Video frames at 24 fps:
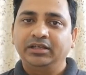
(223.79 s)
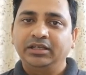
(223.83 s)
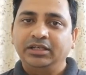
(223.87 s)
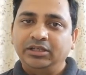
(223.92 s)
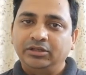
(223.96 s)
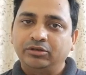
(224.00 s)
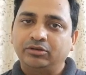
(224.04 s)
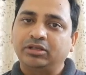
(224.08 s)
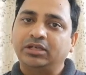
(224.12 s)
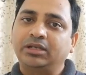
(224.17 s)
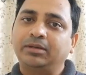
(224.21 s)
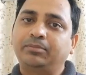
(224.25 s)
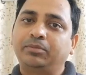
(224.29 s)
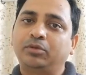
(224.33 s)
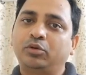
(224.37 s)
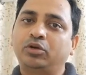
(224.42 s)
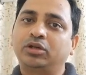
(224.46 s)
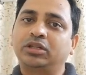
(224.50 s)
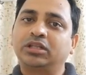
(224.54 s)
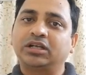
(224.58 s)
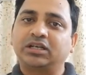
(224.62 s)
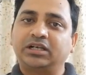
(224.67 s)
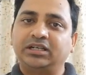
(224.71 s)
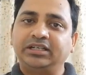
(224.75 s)
You can upload
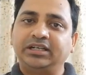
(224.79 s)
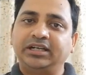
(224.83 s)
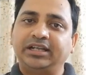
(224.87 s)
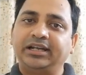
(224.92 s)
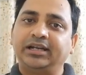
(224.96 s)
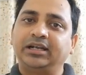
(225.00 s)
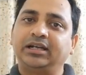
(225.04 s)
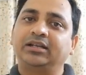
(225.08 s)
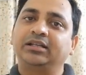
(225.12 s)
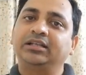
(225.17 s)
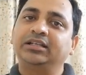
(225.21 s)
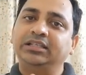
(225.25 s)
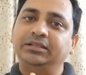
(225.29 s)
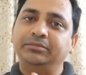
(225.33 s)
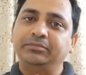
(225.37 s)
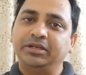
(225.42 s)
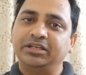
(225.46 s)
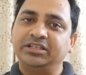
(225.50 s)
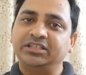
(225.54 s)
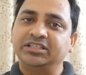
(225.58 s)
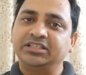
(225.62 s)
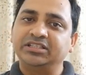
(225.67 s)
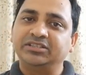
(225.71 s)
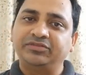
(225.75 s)
the content,
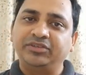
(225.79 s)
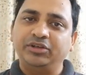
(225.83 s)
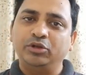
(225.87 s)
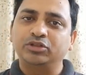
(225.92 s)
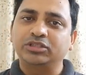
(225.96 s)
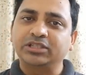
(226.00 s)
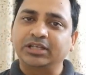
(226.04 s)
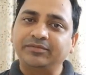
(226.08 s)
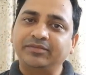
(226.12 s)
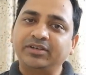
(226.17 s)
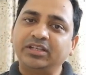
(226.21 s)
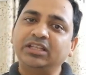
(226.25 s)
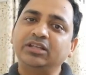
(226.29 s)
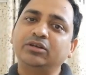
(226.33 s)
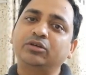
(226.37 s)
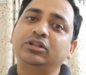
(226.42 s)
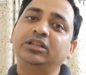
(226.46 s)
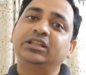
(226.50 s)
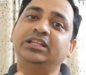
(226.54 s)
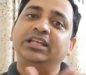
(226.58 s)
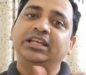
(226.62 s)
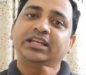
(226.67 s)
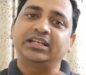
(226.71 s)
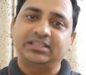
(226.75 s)
images, videos, everything
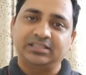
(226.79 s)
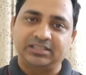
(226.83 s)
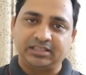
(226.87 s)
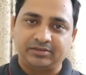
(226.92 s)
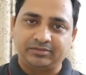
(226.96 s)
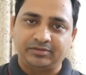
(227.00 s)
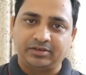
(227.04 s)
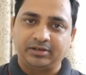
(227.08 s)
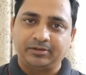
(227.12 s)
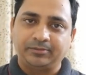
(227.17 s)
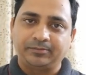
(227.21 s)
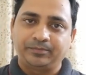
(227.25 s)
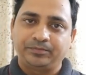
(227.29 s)
on their server.